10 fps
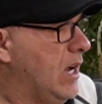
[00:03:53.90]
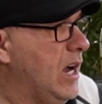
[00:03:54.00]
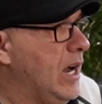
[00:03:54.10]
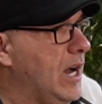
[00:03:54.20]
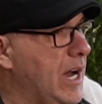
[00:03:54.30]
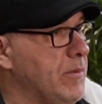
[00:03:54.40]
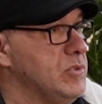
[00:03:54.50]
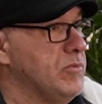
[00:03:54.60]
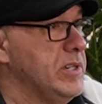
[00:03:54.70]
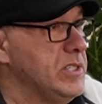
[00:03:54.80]
I
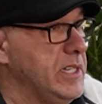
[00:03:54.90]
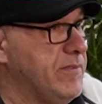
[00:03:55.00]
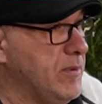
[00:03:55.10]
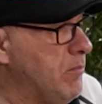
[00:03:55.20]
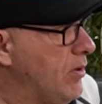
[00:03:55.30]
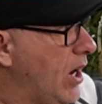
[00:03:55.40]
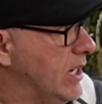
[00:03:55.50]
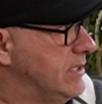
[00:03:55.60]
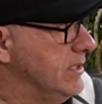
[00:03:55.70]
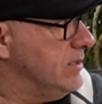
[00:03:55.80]
was originally from
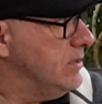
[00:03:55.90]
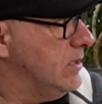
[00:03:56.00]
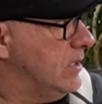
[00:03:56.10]
Brockton,